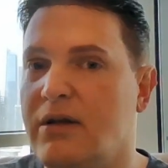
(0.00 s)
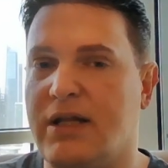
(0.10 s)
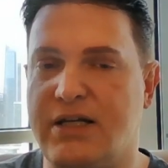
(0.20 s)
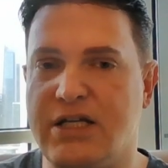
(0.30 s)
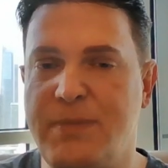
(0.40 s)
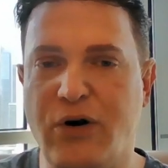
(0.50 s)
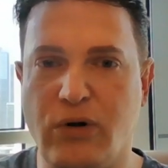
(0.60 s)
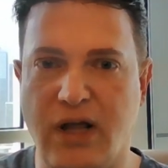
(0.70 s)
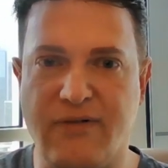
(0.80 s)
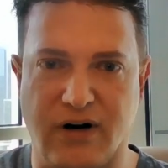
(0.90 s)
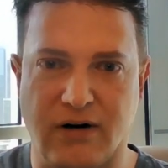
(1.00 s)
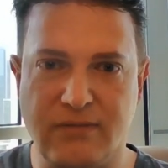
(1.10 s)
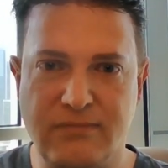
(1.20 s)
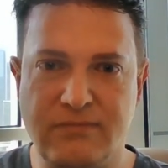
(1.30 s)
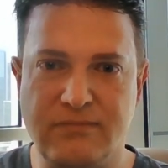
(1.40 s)
That doesn't mean I don't love her.
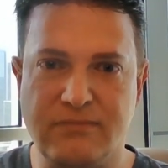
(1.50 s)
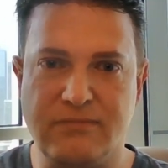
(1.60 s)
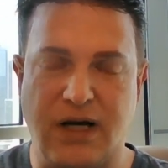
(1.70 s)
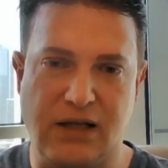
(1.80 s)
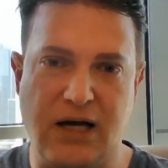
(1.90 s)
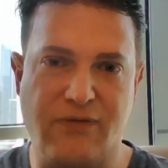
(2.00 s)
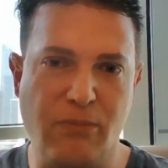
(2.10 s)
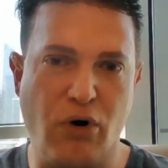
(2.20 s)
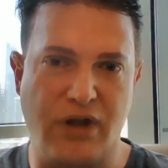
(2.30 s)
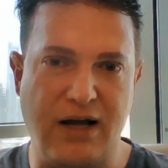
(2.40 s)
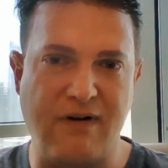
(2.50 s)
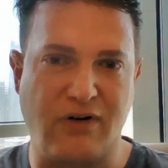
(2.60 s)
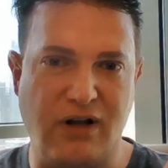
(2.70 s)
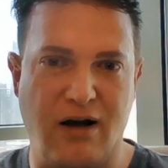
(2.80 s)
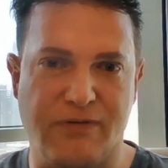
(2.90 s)
I love her more than I've
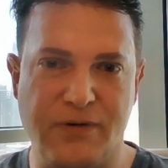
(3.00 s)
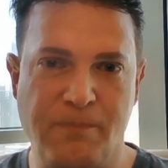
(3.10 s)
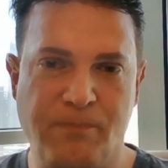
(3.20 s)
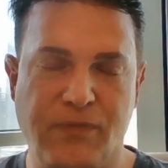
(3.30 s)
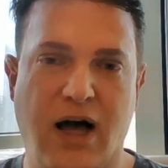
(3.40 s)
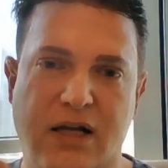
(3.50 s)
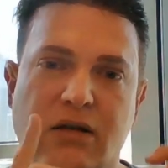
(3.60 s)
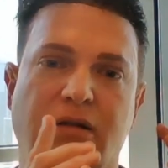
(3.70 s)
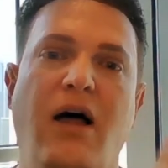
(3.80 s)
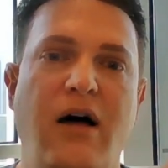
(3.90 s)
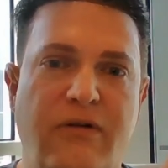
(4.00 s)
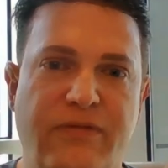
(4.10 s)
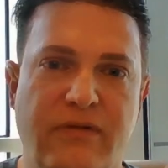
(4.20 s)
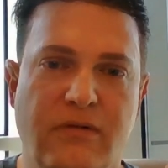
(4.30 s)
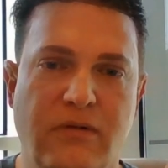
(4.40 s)
ever loved. I can
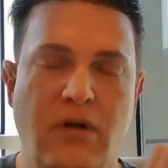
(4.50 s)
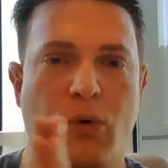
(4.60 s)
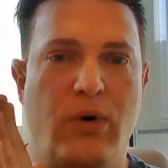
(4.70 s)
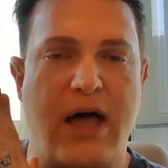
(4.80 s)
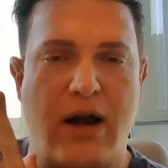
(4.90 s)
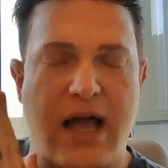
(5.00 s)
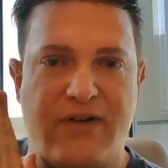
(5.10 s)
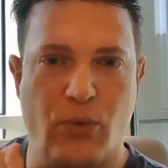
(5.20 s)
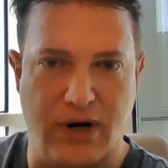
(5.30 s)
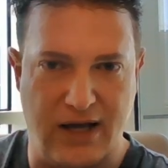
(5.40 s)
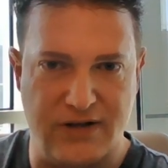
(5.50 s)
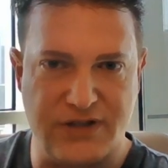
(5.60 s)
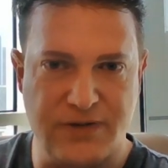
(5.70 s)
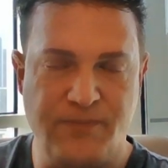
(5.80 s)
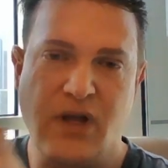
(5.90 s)
love without having
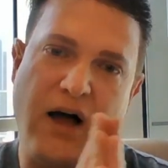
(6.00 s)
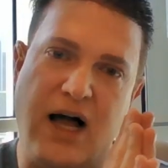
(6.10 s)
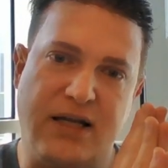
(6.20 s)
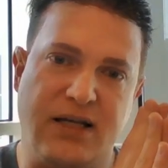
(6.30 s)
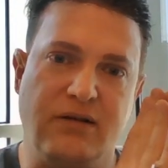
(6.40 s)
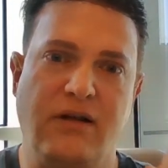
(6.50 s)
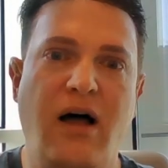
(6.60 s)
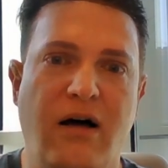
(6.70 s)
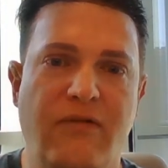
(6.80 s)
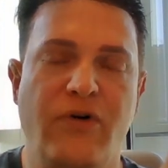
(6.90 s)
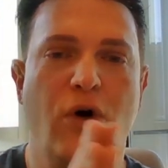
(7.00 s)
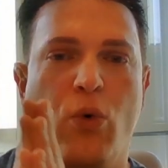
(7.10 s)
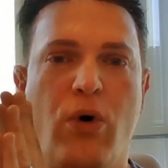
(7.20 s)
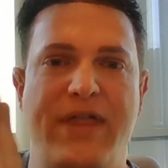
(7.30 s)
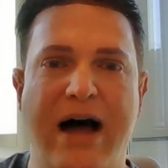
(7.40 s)
oneitis. I can love
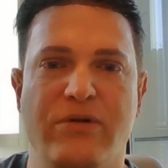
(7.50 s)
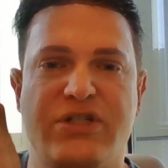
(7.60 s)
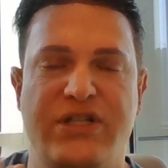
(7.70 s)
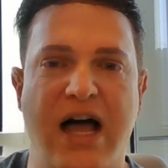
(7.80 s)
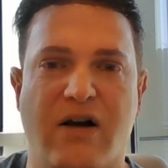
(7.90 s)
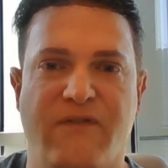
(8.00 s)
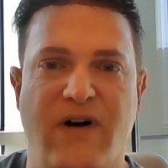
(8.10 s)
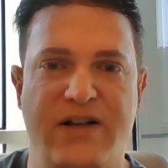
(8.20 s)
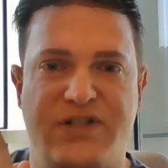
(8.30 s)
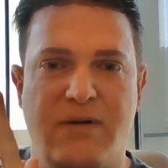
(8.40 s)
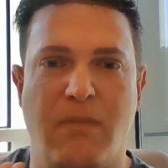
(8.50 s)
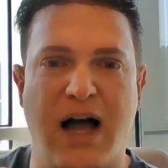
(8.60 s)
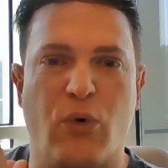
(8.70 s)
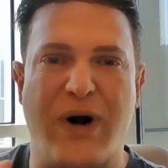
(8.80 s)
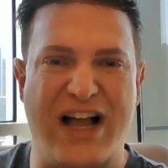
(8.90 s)
without sacrificing
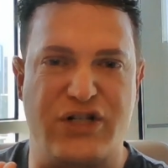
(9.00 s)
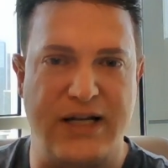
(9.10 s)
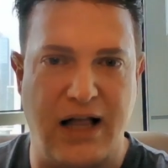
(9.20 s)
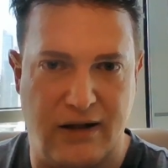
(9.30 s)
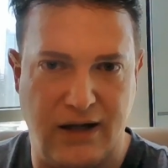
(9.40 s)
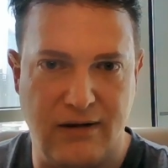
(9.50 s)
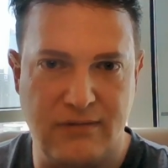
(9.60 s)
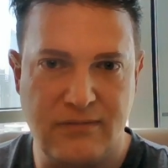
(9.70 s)
my rationality.